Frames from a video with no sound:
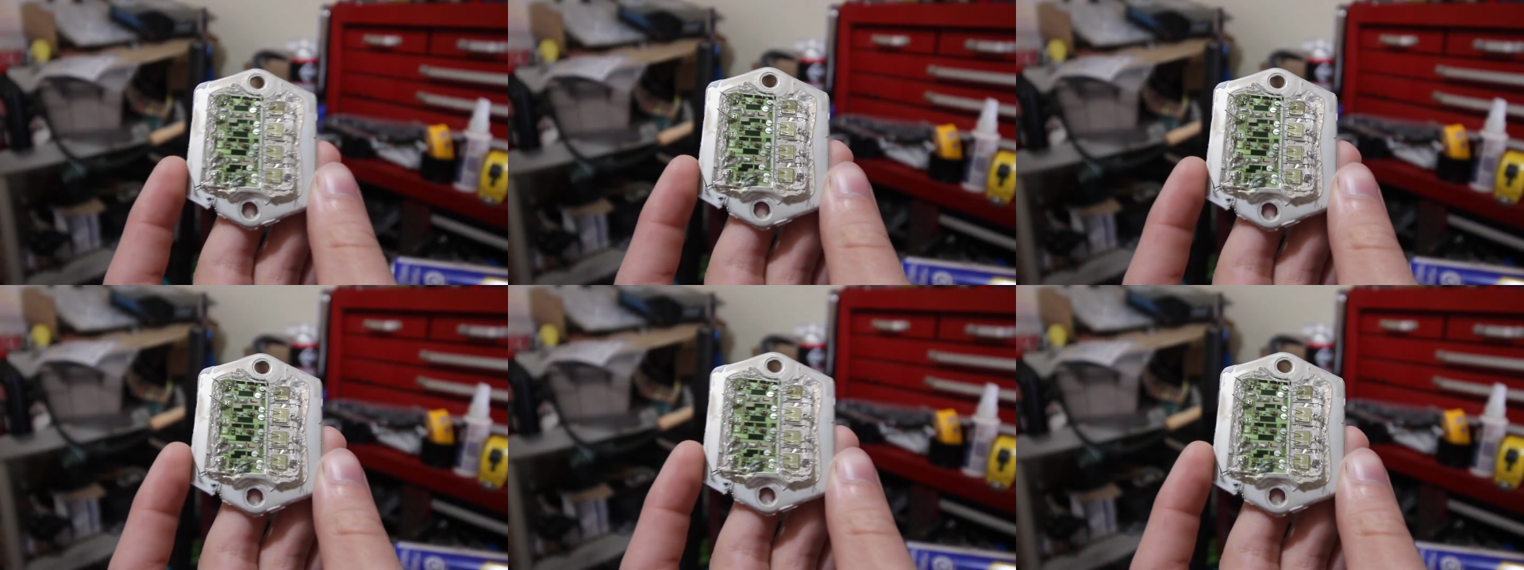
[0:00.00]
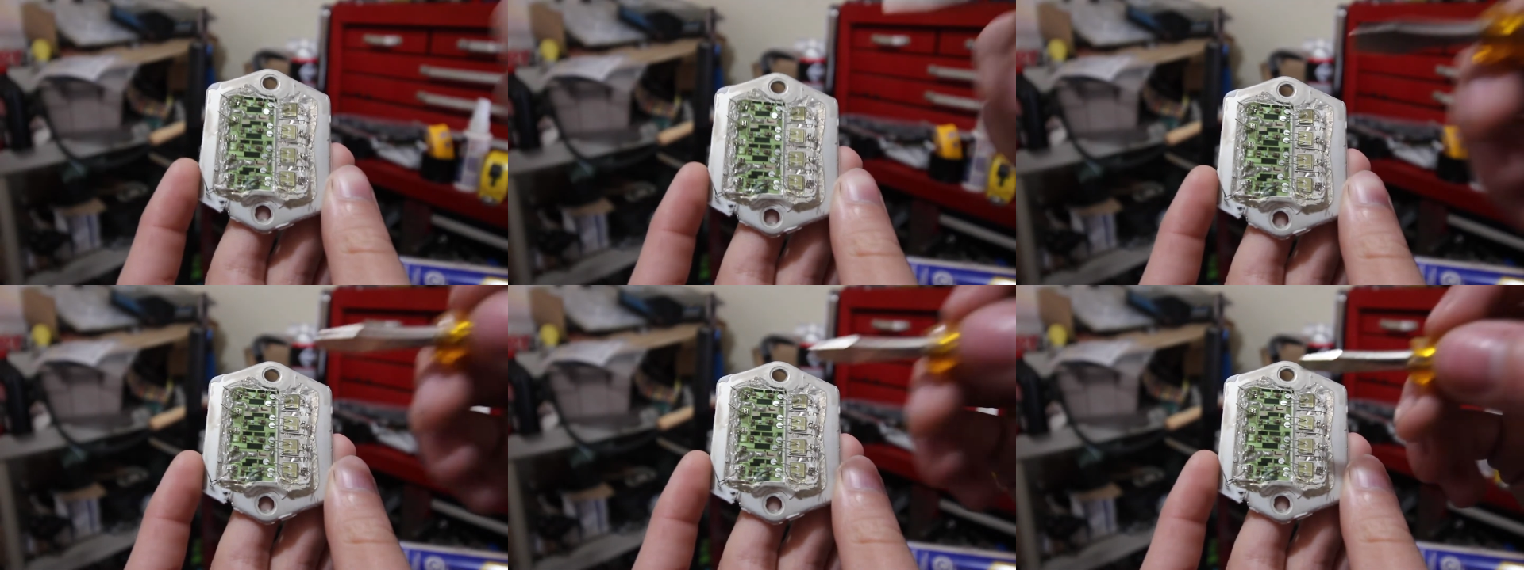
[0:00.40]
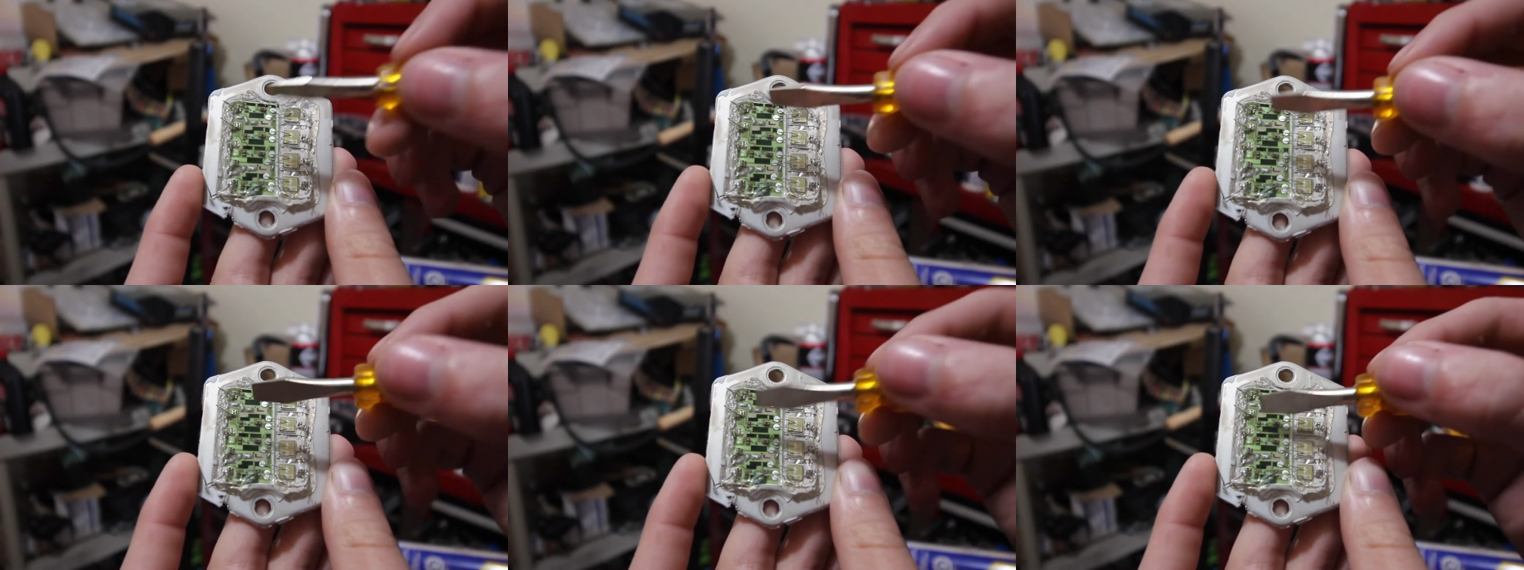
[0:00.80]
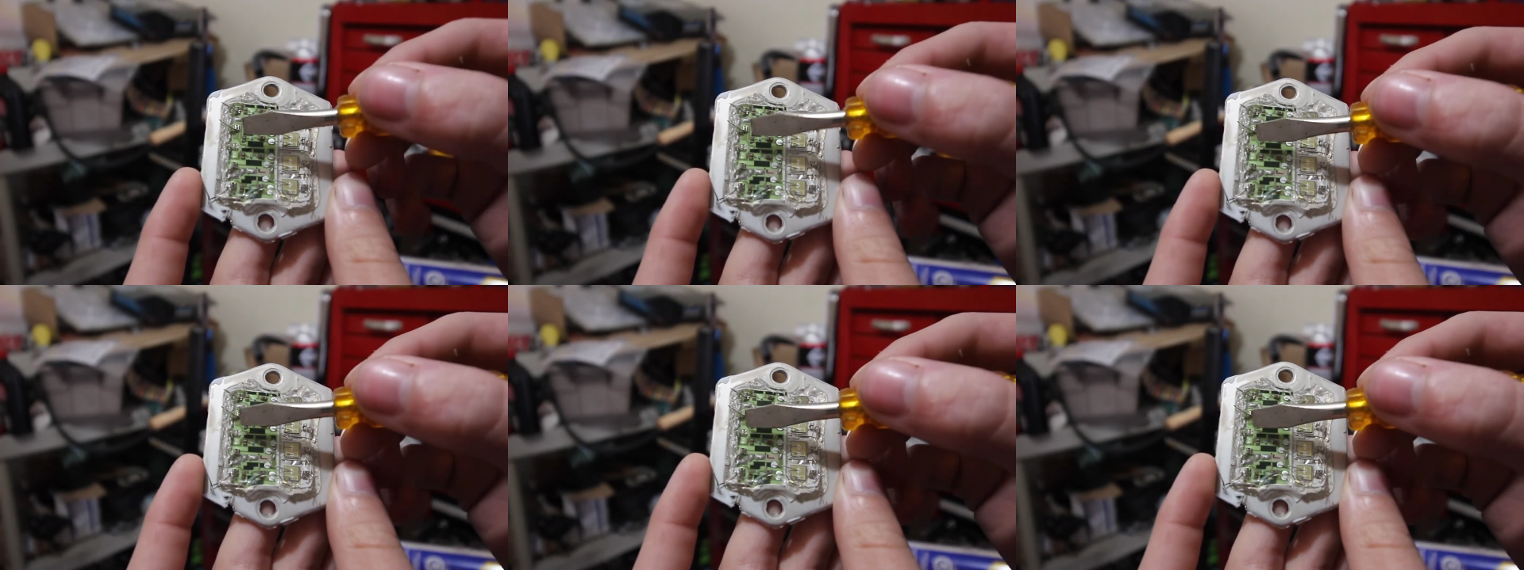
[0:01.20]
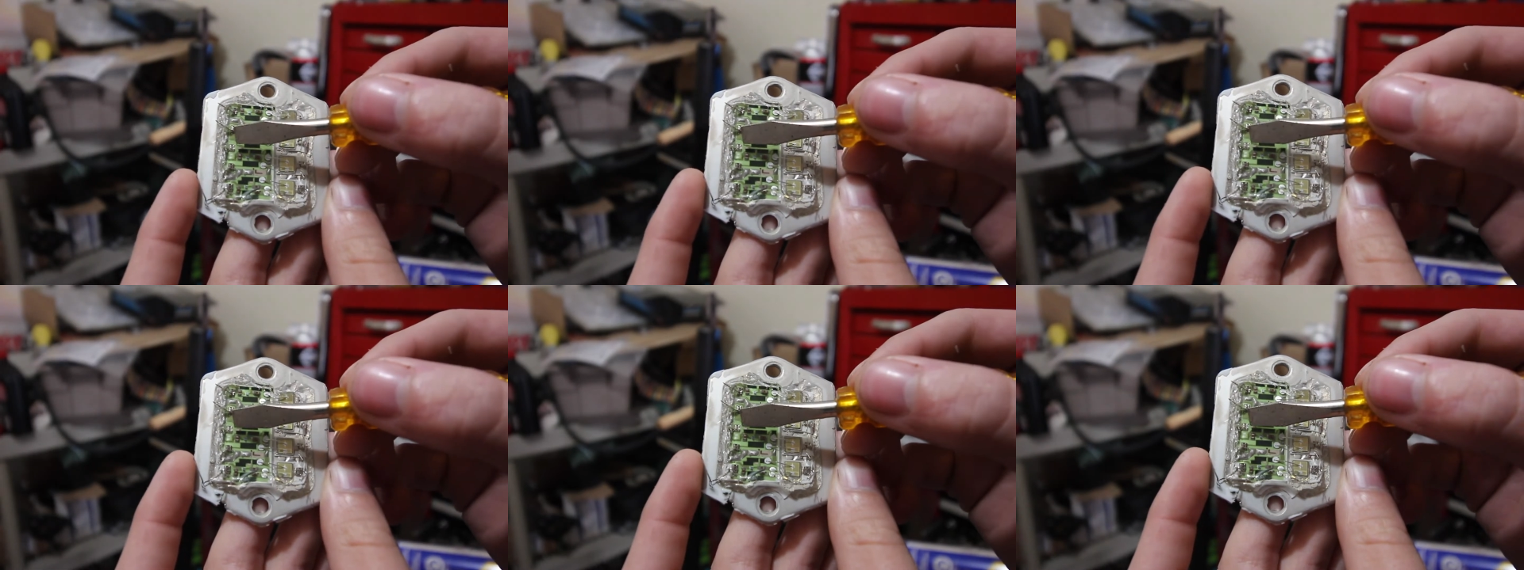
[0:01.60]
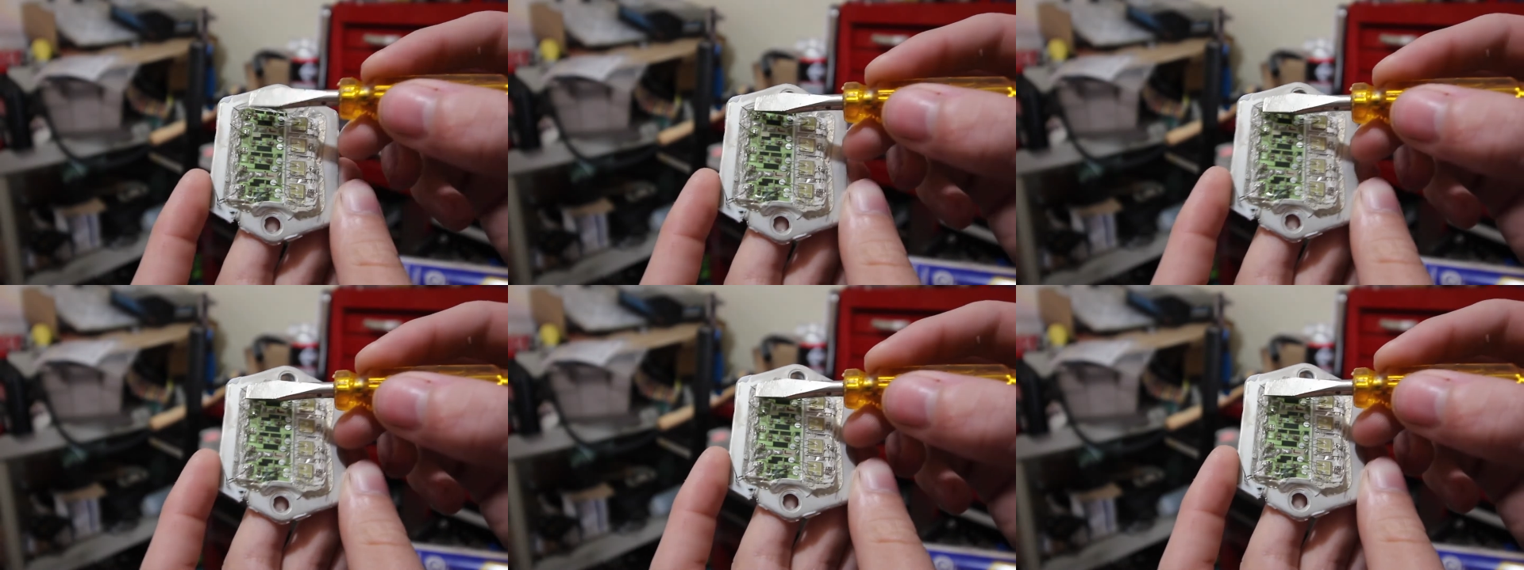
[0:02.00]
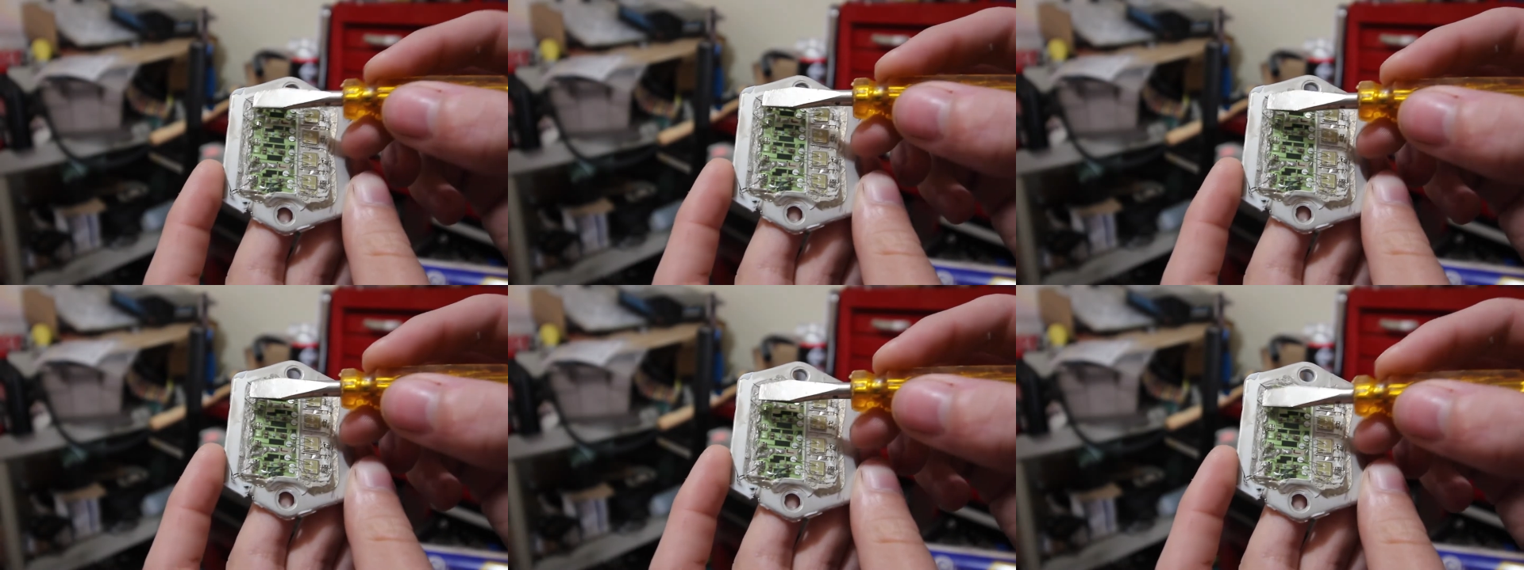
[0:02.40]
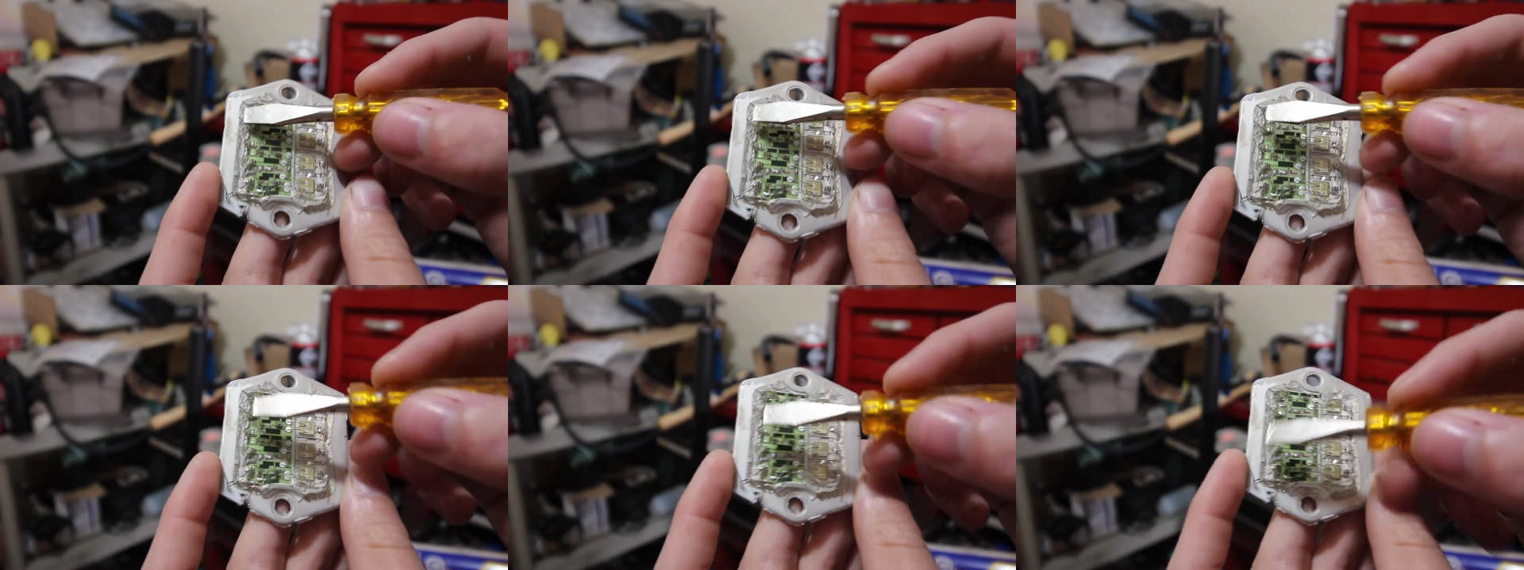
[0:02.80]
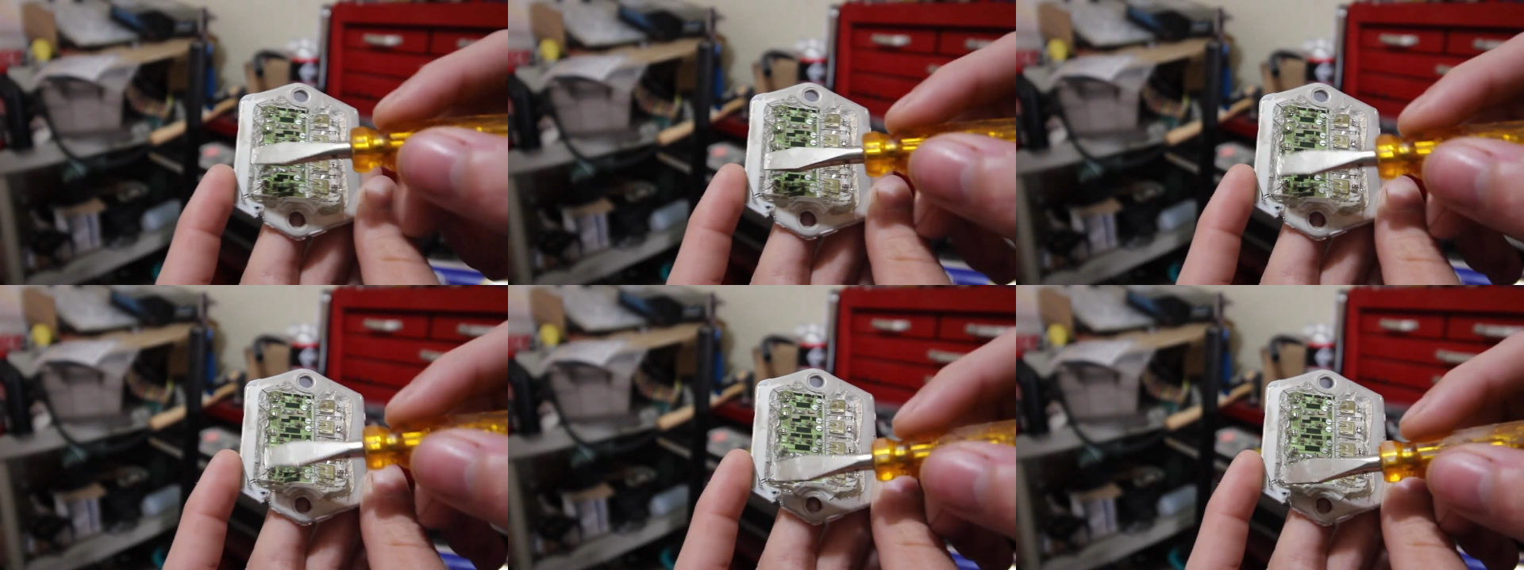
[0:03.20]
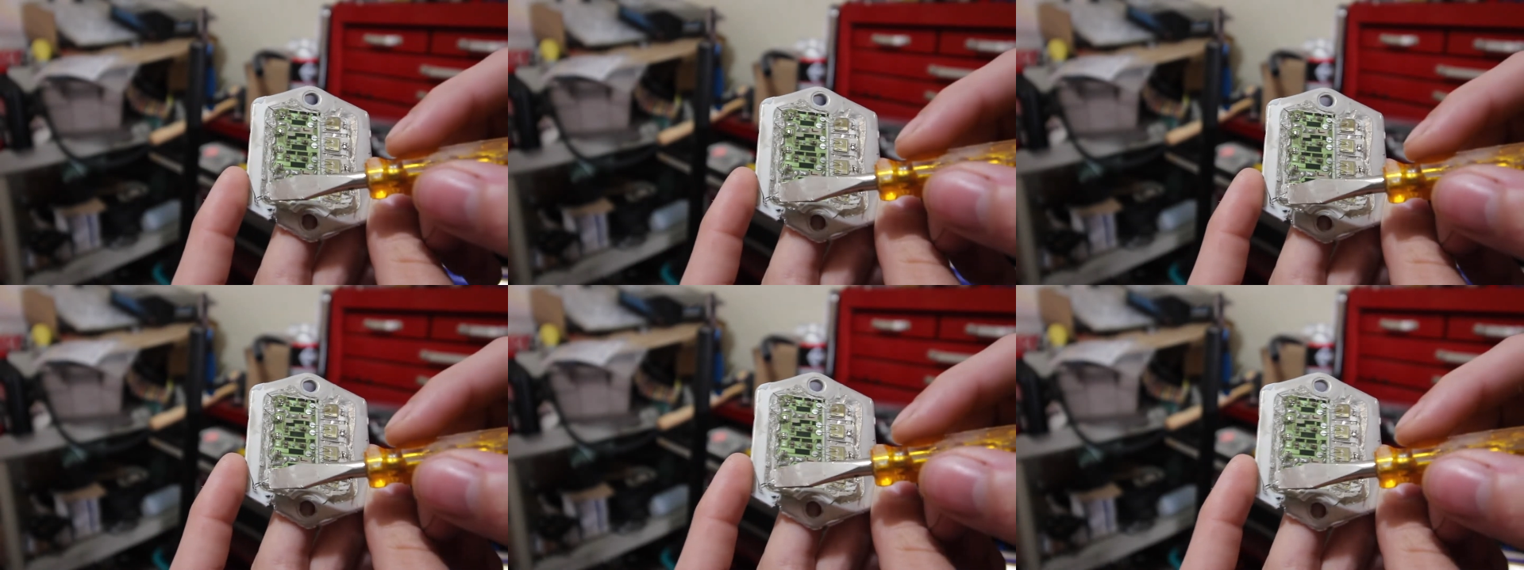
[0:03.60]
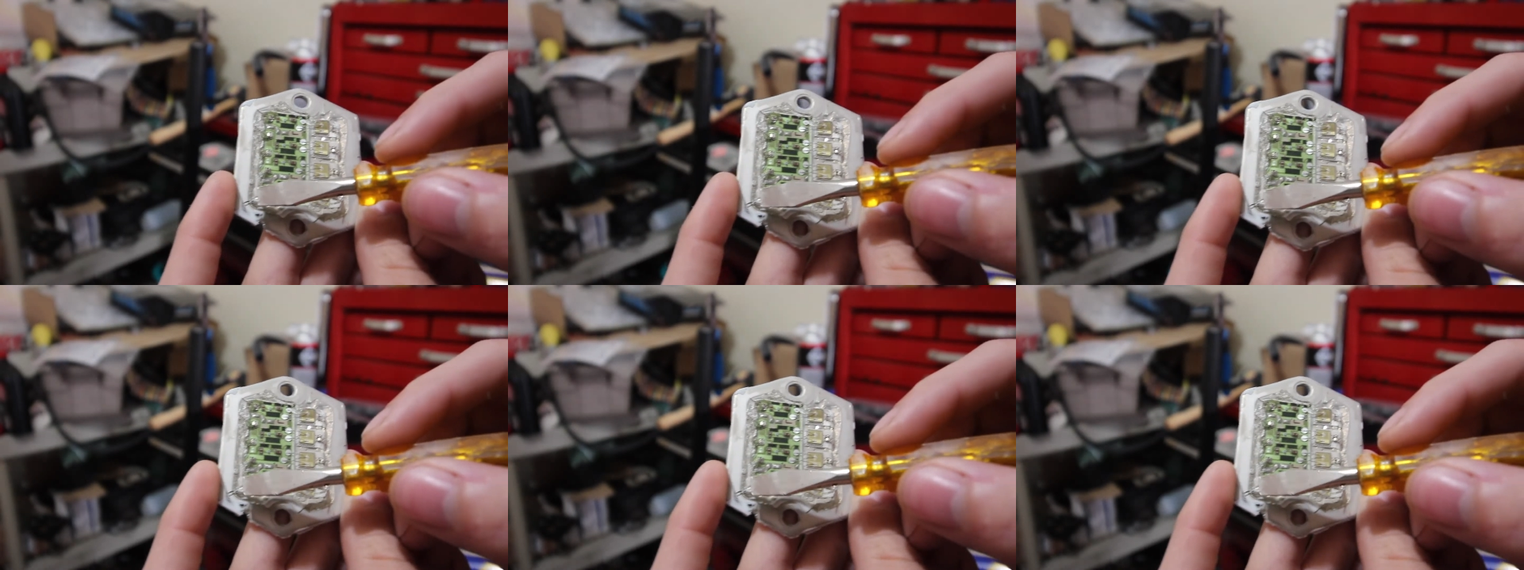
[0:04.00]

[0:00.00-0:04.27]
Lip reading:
(no speaker visible)